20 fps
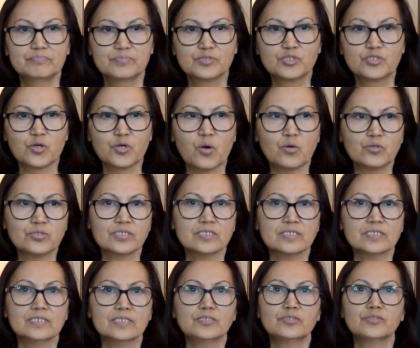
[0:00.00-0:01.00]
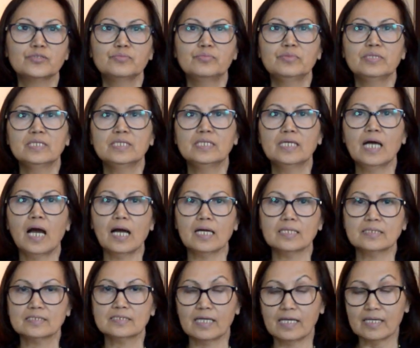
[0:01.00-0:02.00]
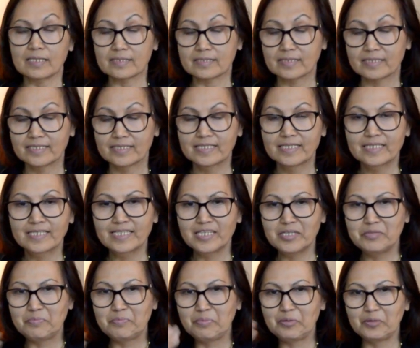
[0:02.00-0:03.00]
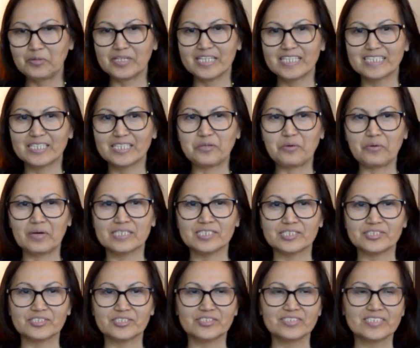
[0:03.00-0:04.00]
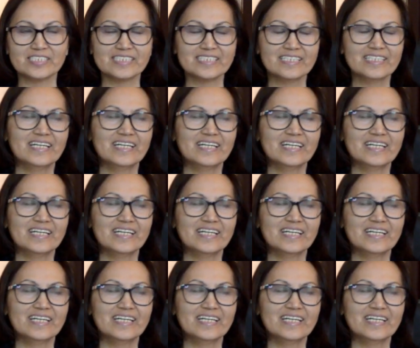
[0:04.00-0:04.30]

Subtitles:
chosen to be high-tech in putting the questions.